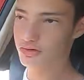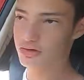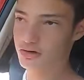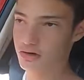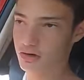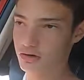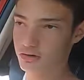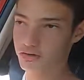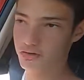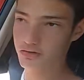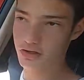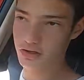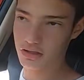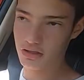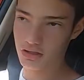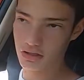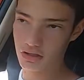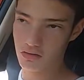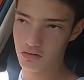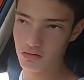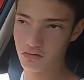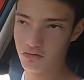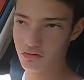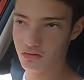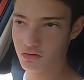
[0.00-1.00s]
shots, I
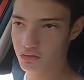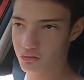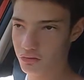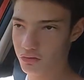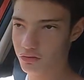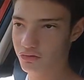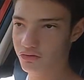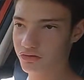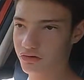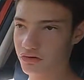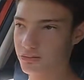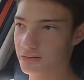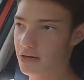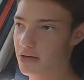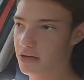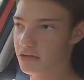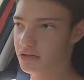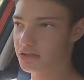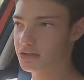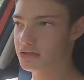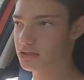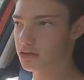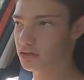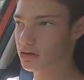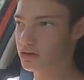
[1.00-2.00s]
guess. On with the
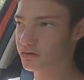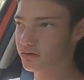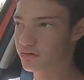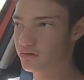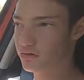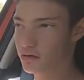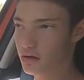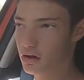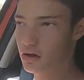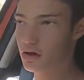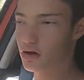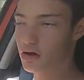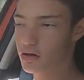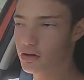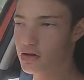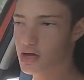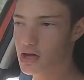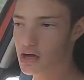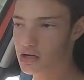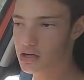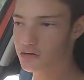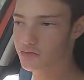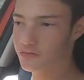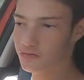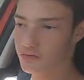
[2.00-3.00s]
cinematic shots. Oh yeah,
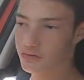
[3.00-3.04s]
and if you